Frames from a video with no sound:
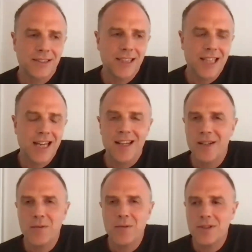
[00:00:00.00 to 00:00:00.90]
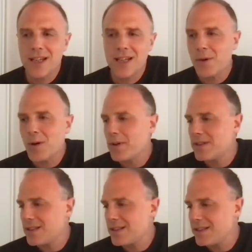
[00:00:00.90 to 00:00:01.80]
yeah, and then we'll see. I'm open
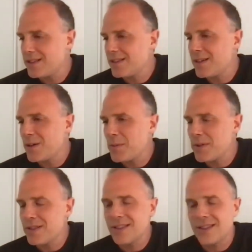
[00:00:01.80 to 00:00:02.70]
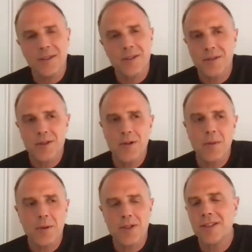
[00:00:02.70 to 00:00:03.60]
to new
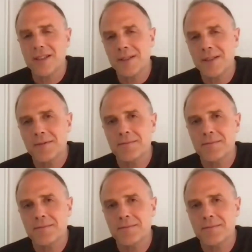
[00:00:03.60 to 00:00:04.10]
opportunities.